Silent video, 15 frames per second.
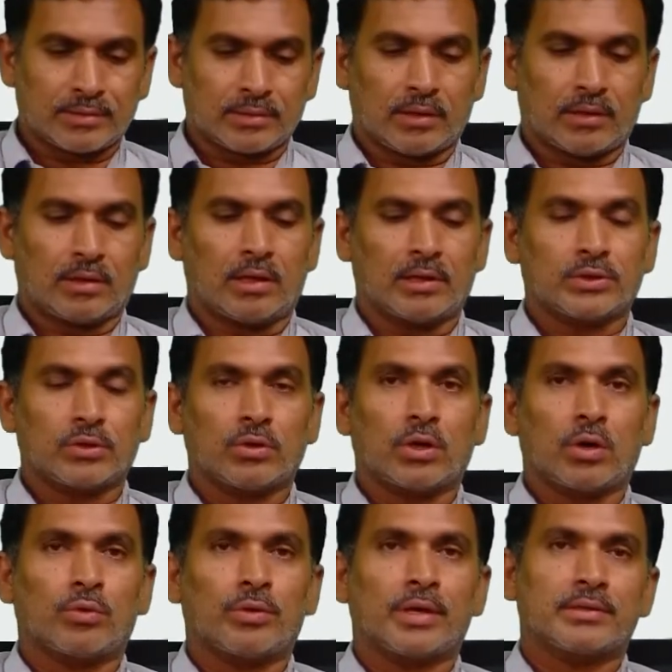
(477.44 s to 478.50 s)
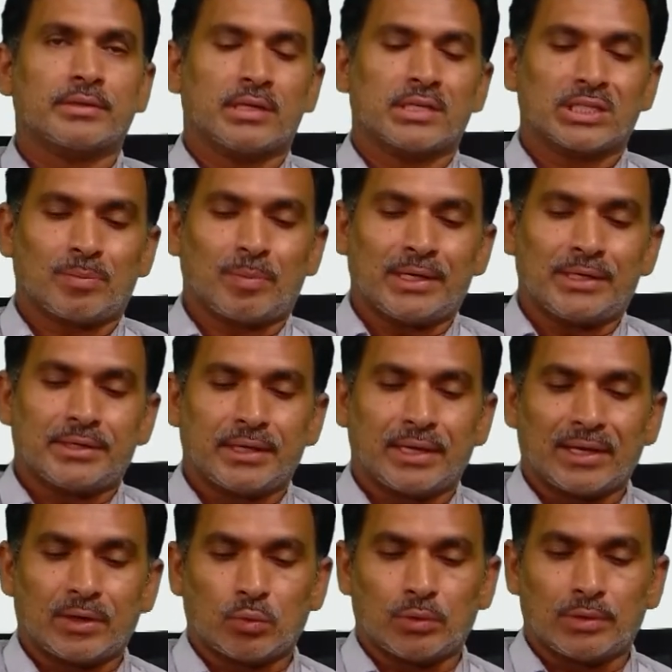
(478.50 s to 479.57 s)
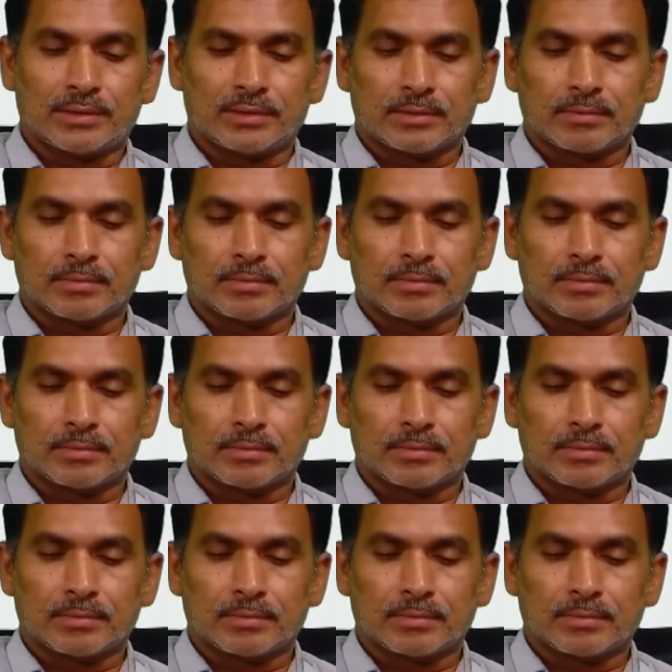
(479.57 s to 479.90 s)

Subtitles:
are also known as splitting rules.